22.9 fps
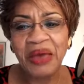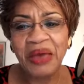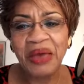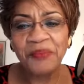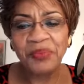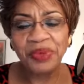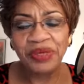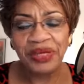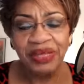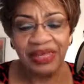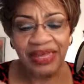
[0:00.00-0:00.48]

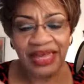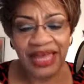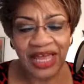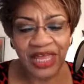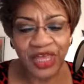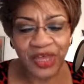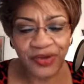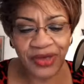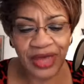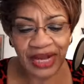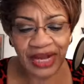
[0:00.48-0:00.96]
but
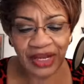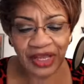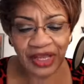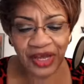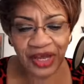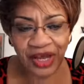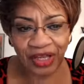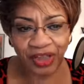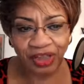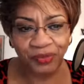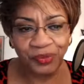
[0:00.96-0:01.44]
again, you got to
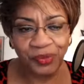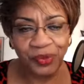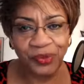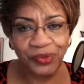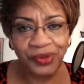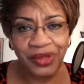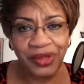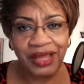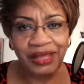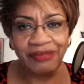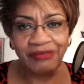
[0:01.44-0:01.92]
cut
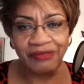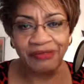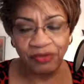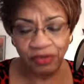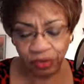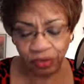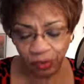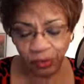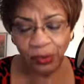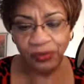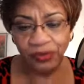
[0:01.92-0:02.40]
through that
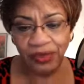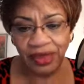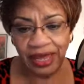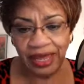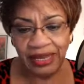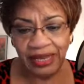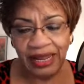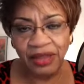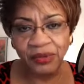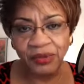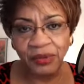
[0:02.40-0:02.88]
through
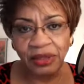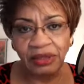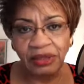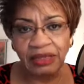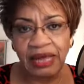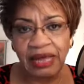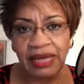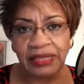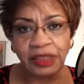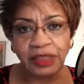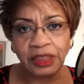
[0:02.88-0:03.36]
that and
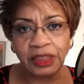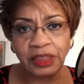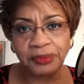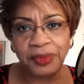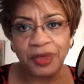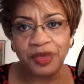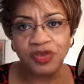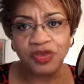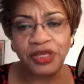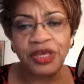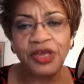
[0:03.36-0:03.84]
realize,
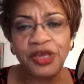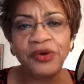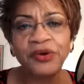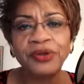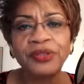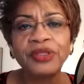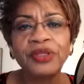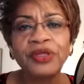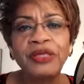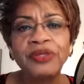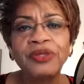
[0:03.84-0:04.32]
especially here
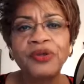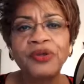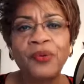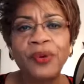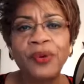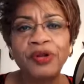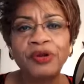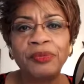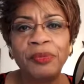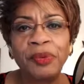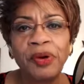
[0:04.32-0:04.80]
in the in the
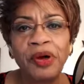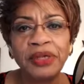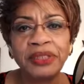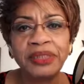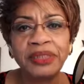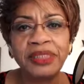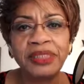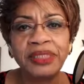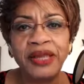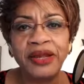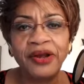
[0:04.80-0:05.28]
greater
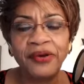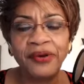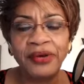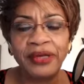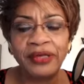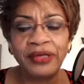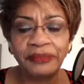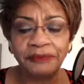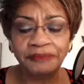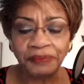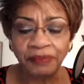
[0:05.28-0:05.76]
Boston
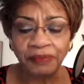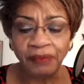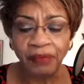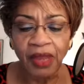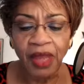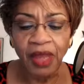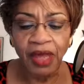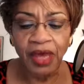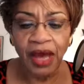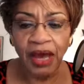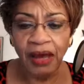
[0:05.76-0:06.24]
area,
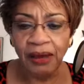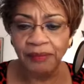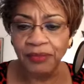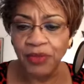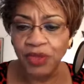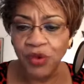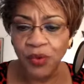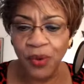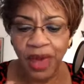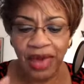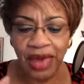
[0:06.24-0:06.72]
um,
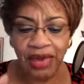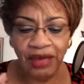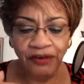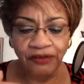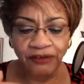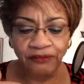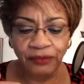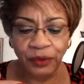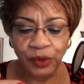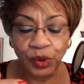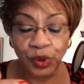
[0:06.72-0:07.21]
you
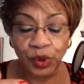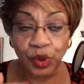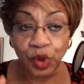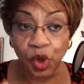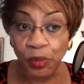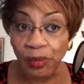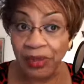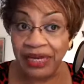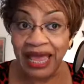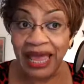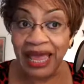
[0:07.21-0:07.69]
have
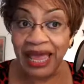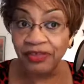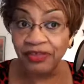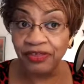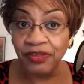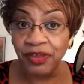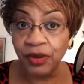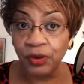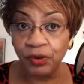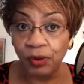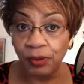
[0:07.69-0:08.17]
so many
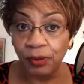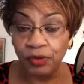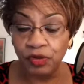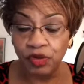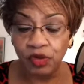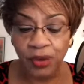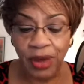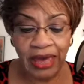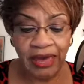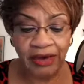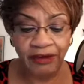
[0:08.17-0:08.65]
ethnic groups.
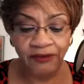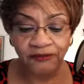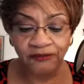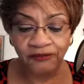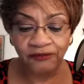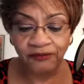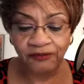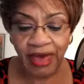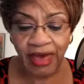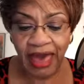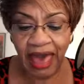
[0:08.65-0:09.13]
You have
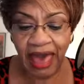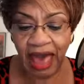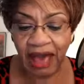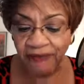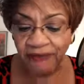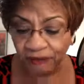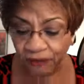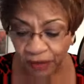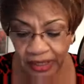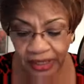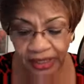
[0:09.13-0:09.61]

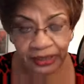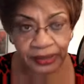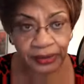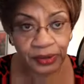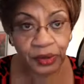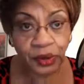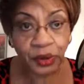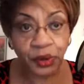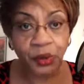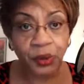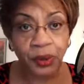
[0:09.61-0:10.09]

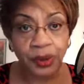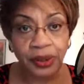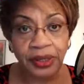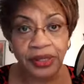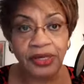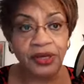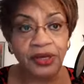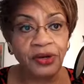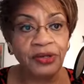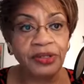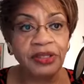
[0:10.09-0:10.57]
Africans who are
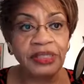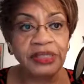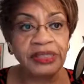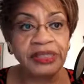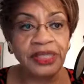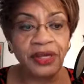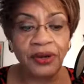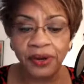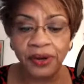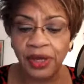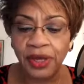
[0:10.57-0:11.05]
here in this
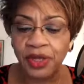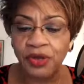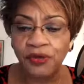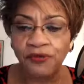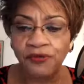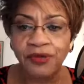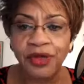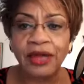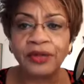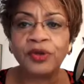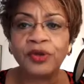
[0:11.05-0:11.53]
area.
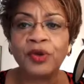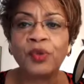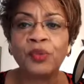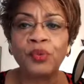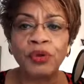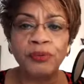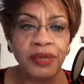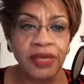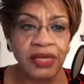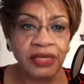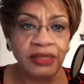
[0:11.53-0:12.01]
You've got
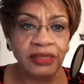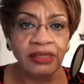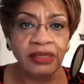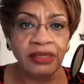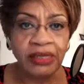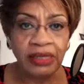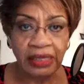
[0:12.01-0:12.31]
Caribbean